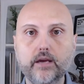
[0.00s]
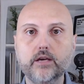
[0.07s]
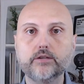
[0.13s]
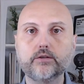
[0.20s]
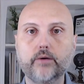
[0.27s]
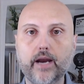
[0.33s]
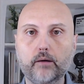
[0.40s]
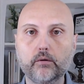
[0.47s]

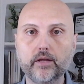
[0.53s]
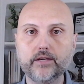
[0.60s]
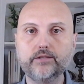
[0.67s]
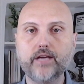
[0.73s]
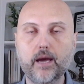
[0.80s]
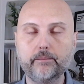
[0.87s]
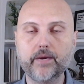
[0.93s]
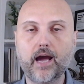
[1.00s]
So, and I really
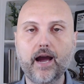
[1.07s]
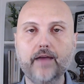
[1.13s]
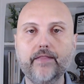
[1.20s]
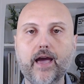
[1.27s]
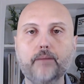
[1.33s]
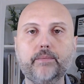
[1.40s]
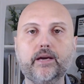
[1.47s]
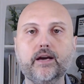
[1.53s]
stand
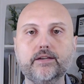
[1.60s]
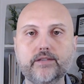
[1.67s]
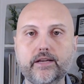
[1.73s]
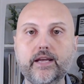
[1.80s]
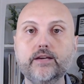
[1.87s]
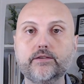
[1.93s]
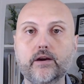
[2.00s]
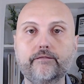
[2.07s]
behind that because
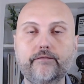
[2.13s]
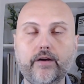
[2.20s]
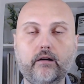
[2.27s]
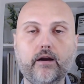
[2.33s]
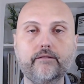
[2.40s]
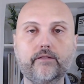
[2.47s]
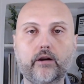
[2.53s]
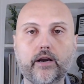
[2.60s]
it is a
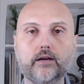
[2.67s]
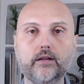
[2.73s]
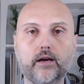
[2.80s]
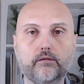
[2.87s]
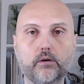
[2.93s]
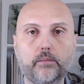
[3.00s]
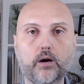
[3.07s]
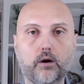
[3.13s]
very, very
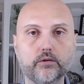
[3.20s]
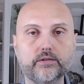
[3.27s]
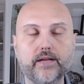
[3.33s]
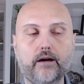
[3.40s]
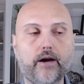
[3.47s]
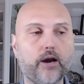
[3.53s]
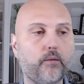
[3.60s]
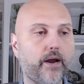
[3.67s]
clever post.
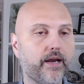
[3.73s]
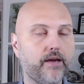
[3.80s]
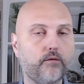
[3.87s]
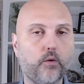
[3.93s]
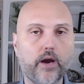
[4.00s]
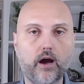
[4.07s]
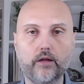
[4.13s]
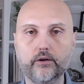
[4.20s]
Now, I don't want to
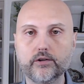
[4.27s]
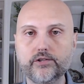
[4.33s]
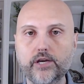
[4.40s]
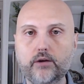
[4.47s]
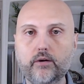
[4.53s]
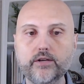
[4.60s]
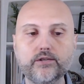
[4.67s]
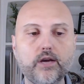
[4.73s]
give away all their
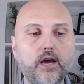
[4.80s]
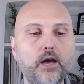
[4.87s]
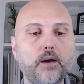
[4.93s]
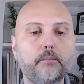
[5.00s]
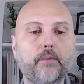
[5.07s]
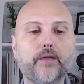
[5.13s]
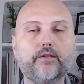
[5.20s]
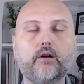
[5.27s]
secrets,
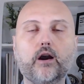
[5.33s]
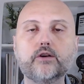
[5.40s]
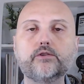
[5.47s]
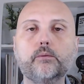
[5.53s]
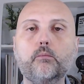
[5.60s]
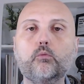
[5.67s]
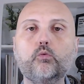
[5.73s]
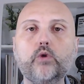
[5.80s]
but there are
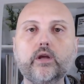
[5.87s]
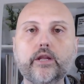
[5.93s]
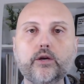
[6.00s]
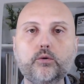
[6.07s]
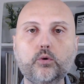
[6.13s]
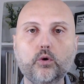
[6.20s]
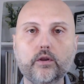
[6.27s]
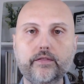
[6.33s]
some
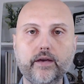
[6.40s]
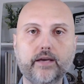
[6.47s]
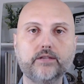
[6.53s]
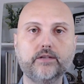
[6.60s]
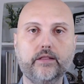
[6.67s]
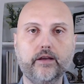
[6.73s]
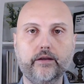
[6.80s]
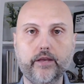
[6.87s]
really cool
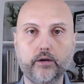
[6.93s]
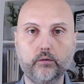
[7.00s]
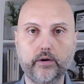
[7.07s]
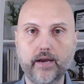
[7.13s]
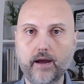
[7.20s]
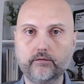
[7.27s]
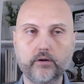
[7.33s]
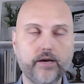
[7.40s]
things in there that you
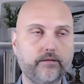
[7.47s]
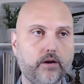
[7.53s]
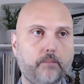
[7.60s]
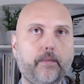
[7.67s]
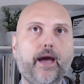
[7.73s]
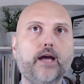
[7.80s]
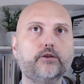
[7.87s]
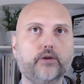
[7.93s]
would never even
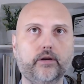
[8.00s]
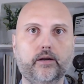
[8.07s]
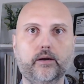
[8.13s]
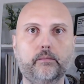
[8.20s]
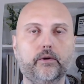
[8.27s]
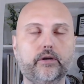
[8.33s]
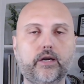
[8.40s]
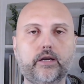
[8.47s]
imagine
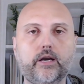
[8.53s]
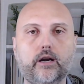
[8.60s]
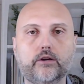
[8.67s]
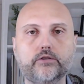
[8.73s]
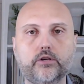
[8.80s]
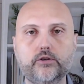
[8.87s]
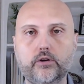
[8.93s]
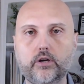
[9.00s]
in a million
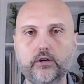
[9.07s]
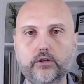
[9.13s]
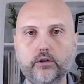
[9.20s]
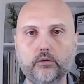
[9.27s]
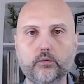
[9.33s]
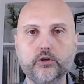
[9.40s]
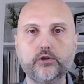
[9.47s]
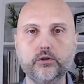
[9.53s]
years that you could
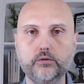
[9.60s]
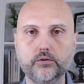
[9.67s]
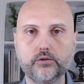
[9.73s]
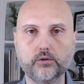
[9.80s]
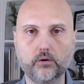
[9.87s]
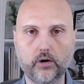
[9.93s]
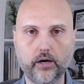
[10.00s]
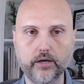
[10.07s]
do with shoe
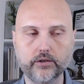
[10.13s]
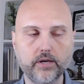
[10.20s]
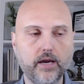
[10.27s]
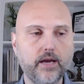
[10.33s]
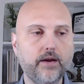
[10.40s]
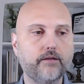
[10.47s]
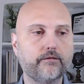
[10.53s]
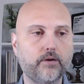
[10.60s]
storage.
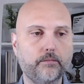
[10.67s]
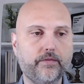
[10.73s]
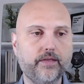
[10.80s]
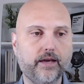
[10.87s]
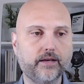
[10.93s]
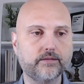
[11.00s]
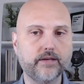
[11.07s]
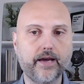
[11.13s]
From
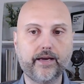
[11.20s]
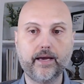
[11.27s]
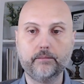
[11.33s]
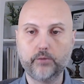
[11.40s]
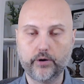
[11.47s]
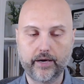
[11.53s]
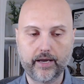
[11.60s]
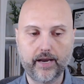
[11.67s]
things
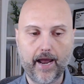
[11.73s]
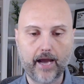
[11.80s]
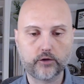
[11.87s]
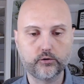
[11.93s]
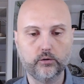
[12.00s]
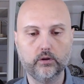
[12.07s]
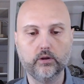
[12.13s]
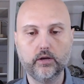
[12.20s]
like putting an
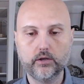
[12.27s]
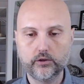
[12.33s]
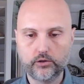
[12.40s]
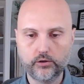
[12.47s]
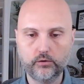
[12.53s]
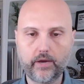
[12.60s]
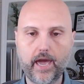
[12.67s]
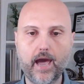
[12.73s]
actual
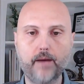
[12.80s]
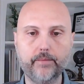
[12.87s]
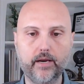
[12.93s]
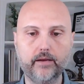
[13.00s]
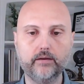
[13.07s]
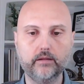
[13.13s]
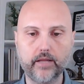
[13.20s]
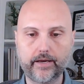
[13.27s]
shoe
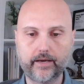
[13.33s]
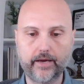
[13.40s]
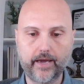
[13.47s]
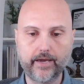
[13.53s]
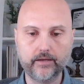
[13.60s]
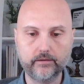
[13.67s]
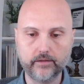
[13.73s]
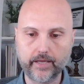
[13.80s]
cabinet, like
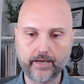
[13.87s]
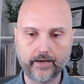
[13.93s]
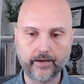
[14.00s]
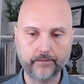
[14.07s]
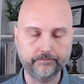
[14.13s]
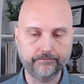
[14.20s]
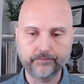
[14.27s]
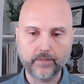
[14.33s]
a like
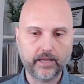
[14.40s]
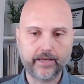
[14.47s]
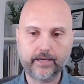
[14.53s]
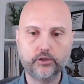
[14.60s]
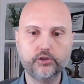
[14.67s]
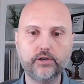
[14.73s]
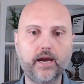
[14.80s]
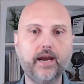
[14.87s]
a like
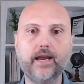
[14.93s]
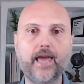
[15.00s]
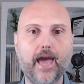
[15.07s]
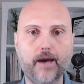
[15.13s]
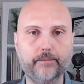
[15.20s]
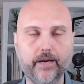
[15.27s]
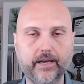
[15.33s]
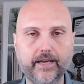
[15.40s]
a china
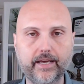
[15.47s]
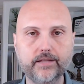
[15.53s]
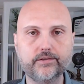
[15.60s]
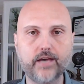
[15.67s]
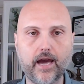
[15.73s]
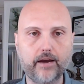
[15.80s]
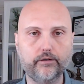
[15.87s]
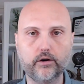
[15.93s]
cabinet
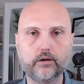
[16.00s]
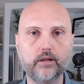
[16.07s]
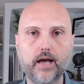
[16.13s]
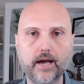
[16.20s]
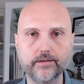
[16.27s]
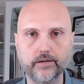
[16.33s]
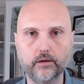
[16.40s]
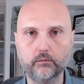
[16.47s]
inside of your
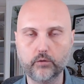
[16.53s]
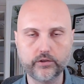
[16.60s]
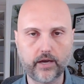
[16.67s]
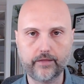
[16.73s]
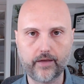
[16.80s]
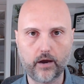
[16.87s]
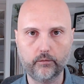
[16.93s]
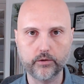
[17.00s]
closet, which
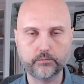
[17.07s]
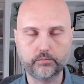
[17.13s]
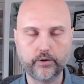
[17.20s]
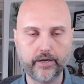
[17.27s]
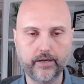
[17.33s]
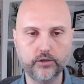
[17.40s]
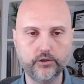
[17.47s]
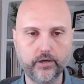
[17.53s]
I thought was
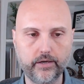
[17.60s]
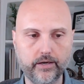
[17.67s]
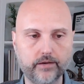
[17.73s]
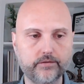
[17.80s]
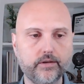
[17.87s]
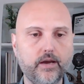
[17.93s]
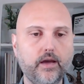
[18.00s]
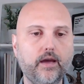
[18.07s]
pretty
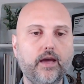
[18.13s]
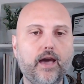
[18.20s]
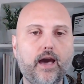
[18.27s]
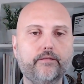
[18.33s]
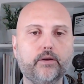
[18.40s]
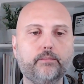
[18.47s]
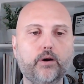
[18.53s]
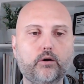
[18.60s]
ingenious.
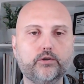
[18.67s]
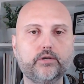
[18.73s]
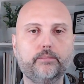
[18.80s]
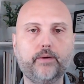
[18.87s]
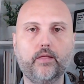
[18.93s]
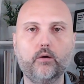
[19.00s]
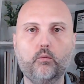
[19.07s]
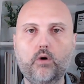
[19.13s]
Having posts
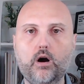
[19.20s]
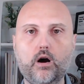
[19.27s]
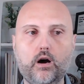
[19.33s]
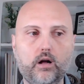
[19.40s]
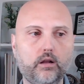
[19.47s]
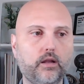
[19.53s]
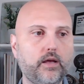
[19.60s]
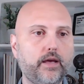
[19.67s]
up on the
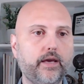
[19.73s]
wall,